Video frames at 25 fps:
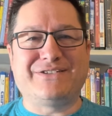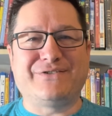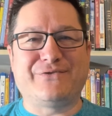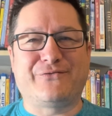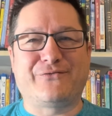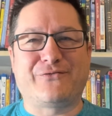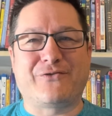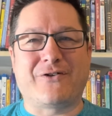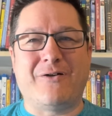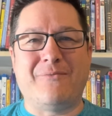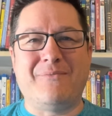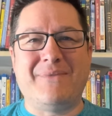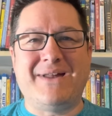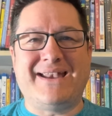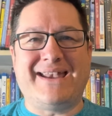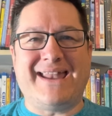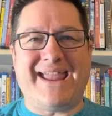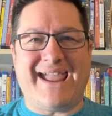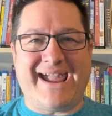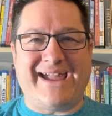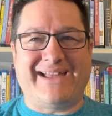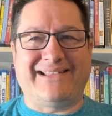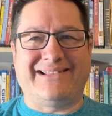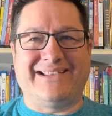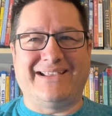from an
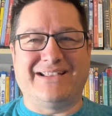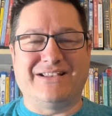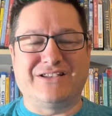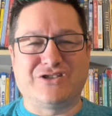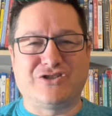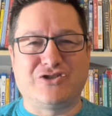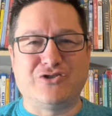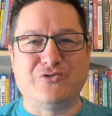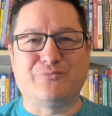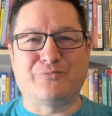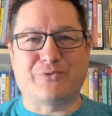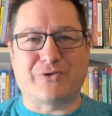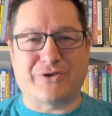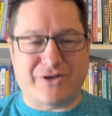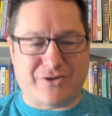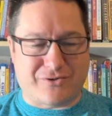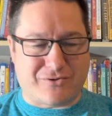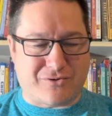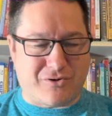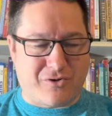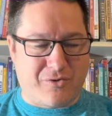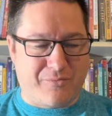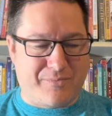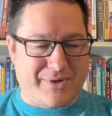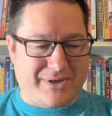alien,
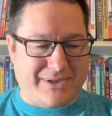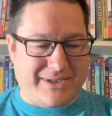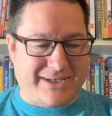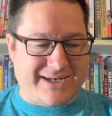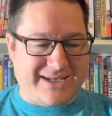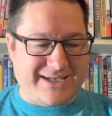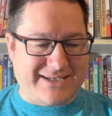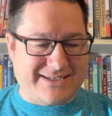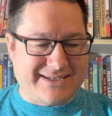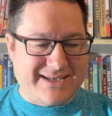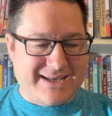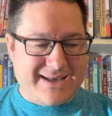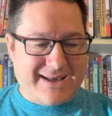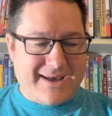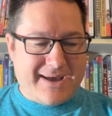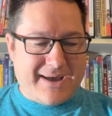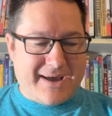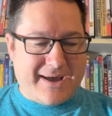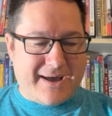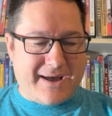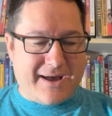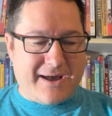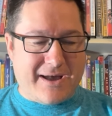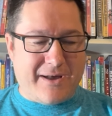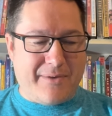superhero abilities.
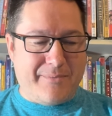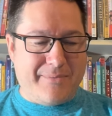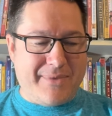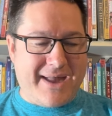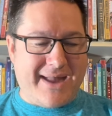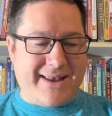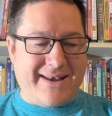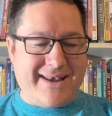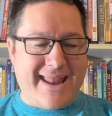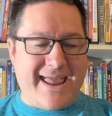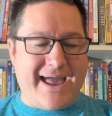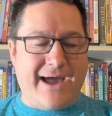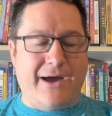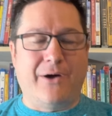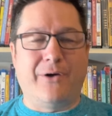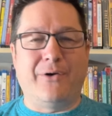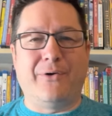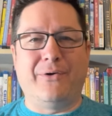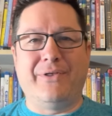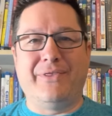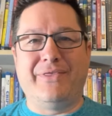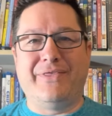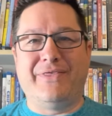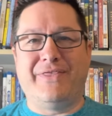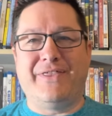Um, and
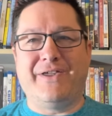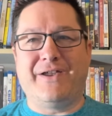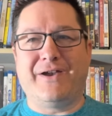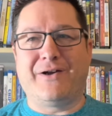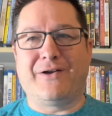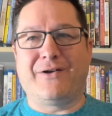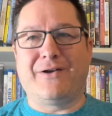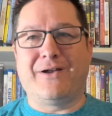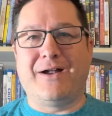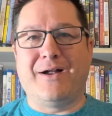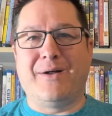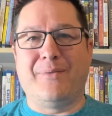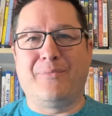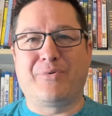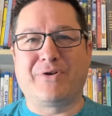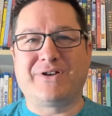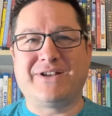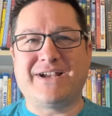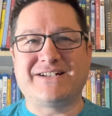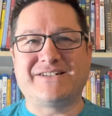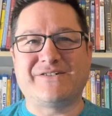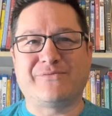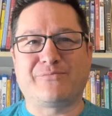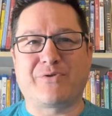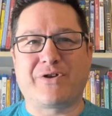now their uh,
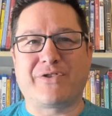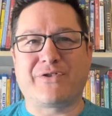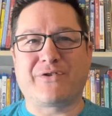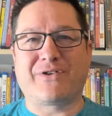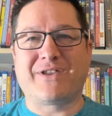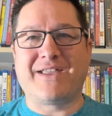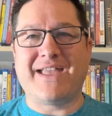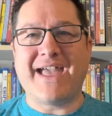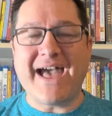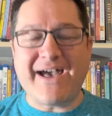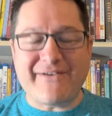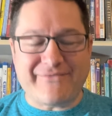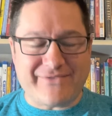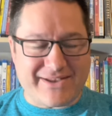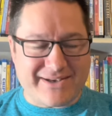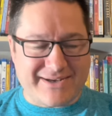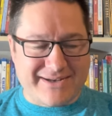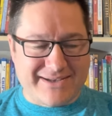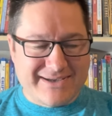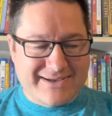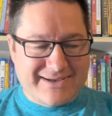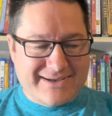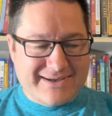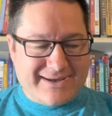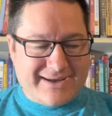protective brother
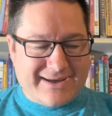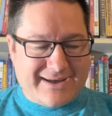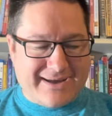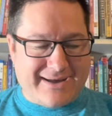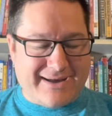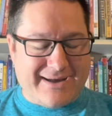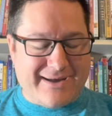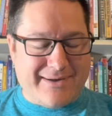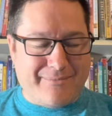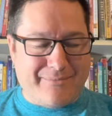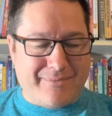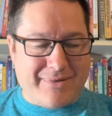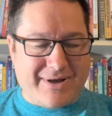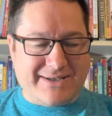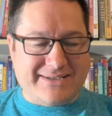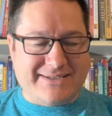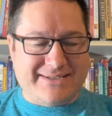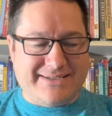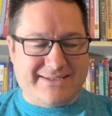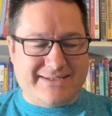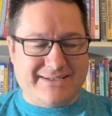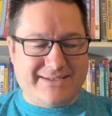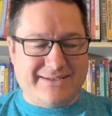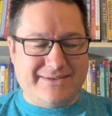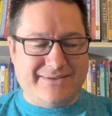Kevin uh,
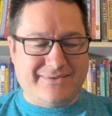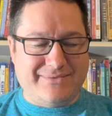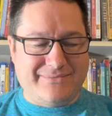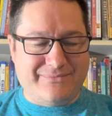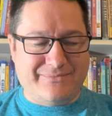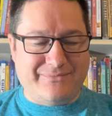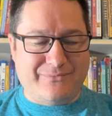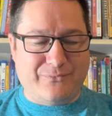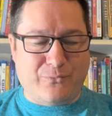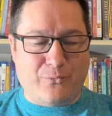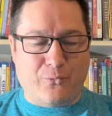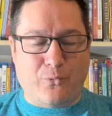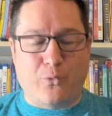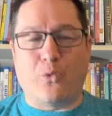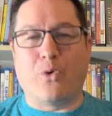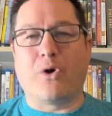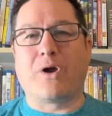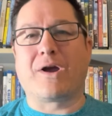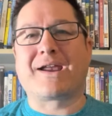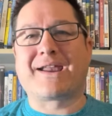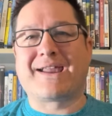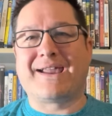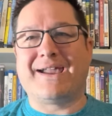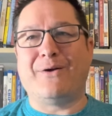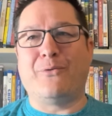must
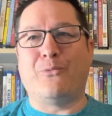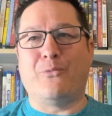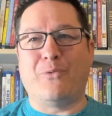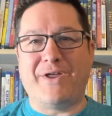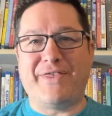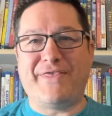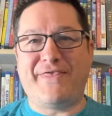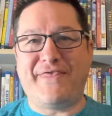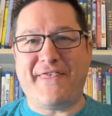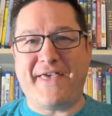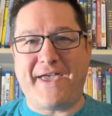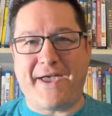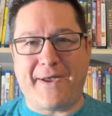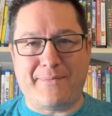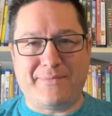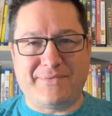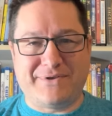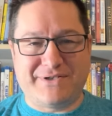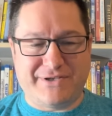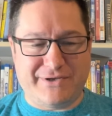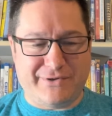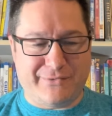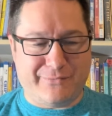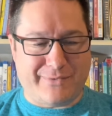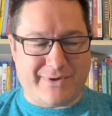work with them
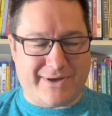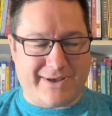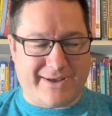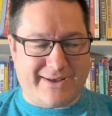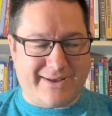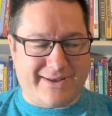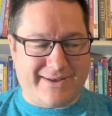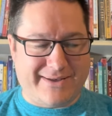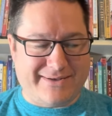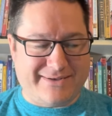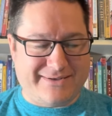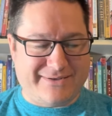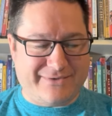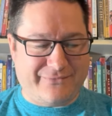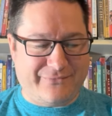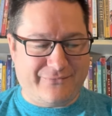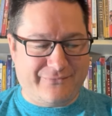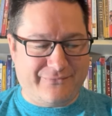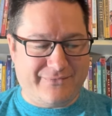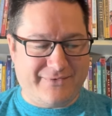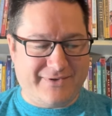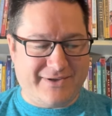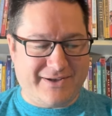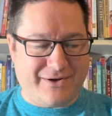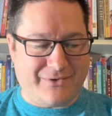to uh, to
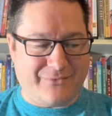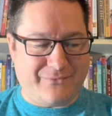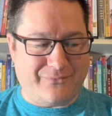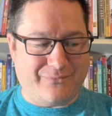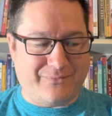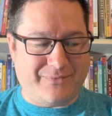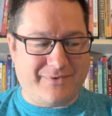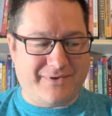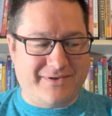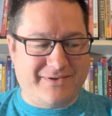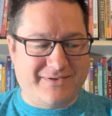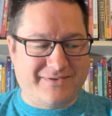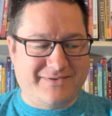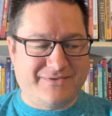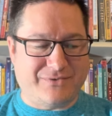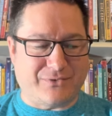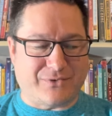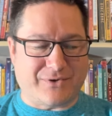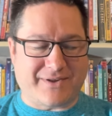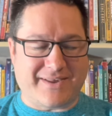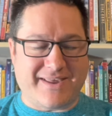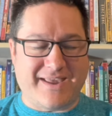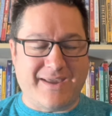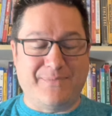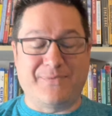you know
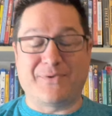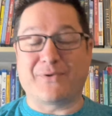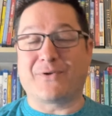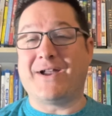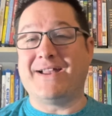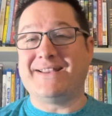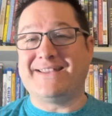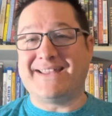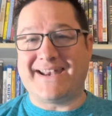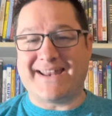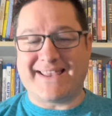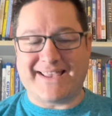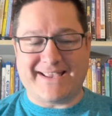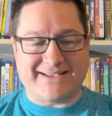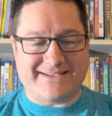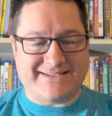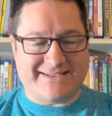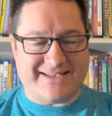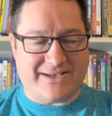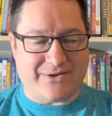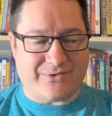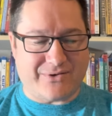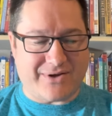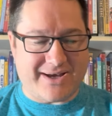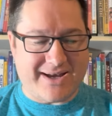sort of keep their identity a
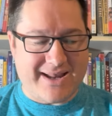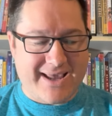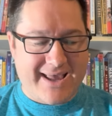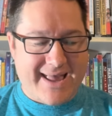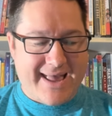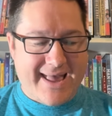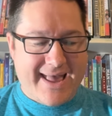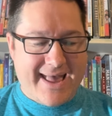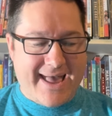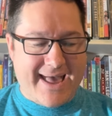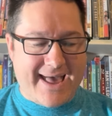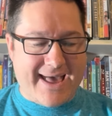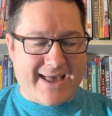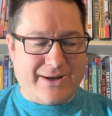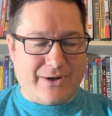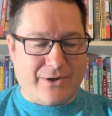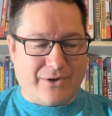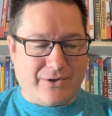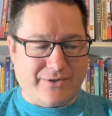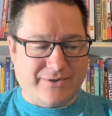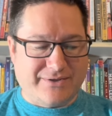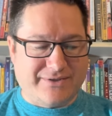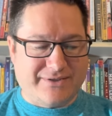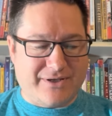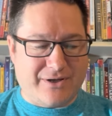secret and
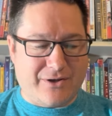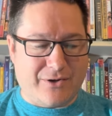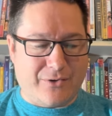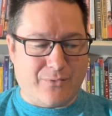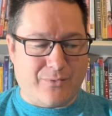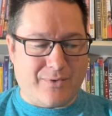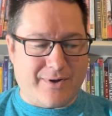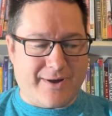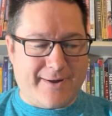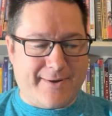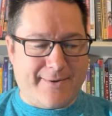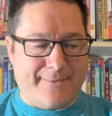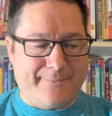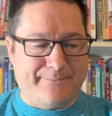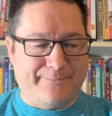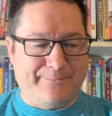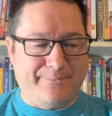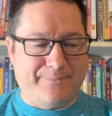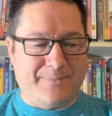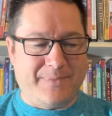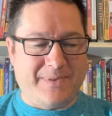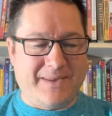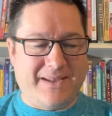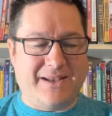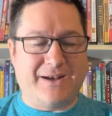also um,
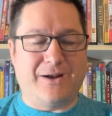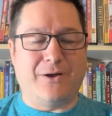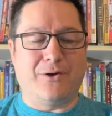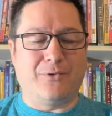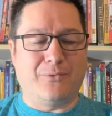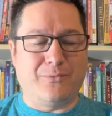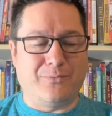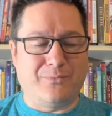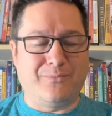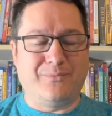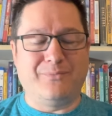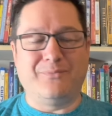you know